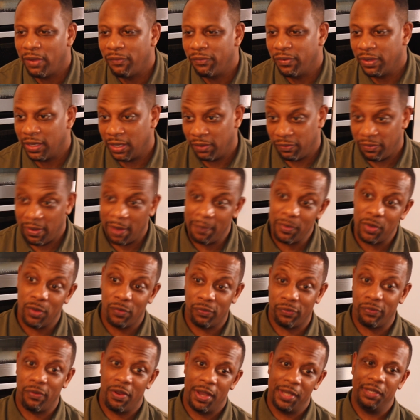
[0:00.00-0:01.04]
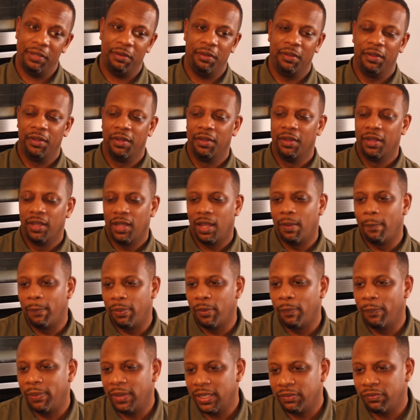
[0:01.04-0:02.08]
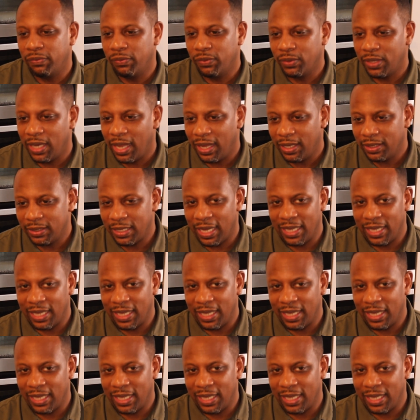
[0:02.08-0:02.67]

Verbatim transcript: I think if I'm your friend, I'm prepared for that.